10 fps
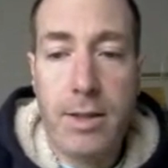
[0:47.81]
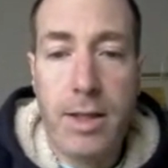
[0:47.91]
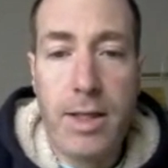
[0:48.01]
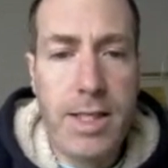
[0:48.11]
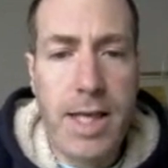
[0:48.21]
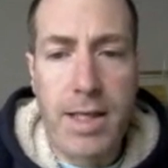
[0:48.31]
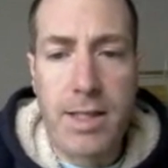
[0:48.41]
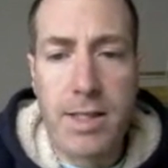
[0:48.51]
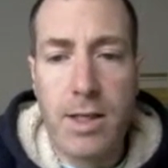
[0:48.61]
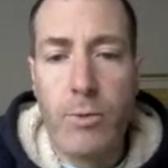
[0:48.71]
And in this
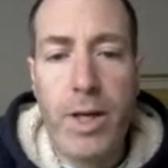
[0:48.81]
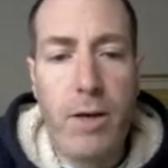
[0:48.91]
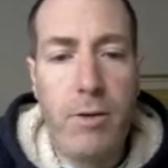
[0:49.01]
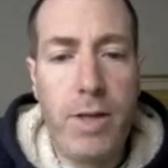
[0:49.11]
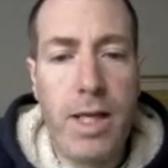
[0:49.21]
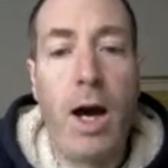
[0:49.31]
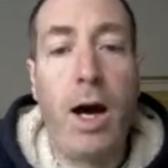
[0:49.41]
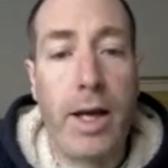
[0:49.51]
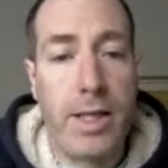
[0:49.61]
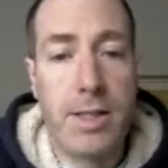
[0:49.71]
case, we know the
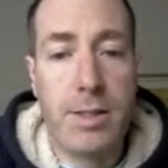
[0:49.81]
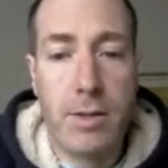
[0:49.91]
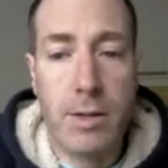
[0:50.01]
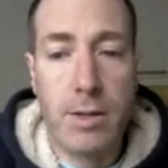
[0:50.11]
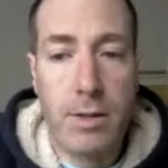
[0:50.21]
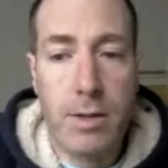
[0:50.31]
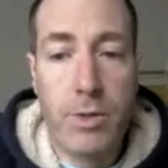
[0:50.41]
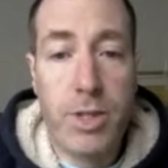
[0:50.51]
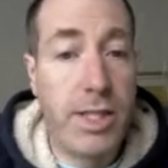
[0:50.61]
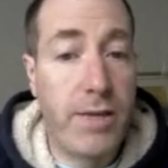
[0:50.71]
height,
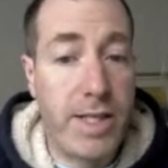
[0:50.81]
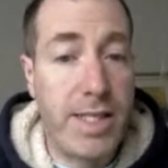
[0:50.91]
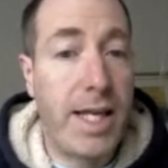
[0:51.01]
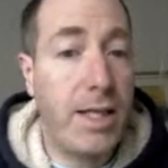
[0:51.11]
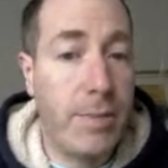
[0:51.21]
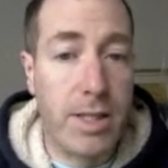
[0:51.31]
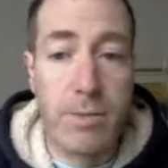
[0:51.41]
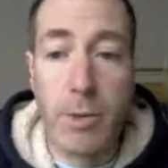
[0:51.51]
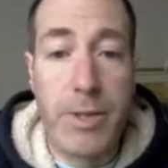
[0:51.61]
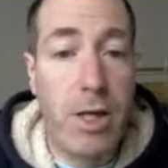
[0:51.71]
which is 70 centimeters,
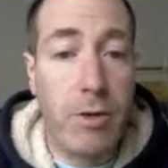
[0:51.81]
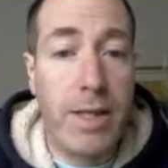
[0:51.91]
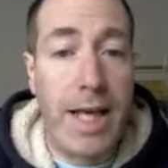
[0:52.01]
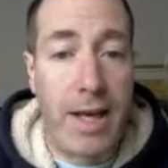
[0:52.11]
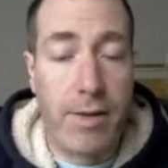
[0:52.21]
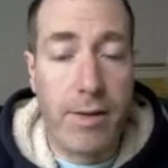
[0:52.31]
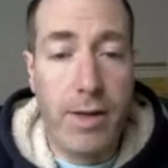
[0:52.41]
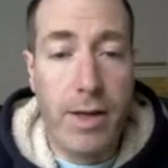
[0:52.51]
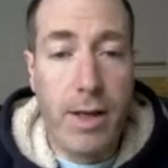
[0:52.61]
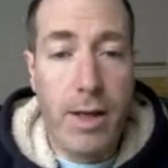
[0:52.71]
but we don't know the length
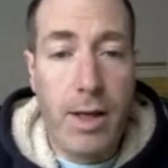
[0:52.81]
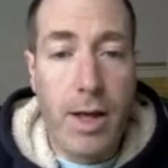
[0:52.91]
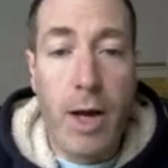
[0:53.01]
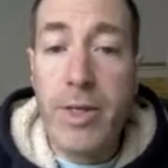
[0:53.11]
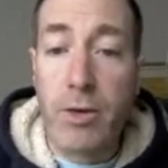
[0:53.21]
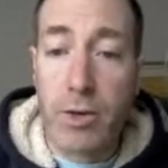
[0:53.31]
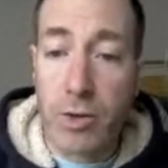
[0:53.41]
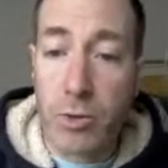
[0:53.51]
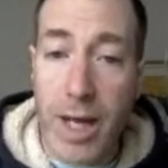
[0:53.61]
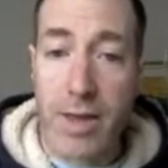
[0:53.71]
and we don't know the
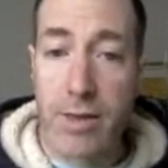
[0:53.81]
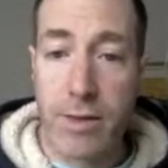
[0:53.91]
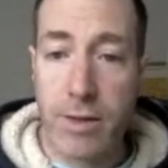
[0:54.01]
width.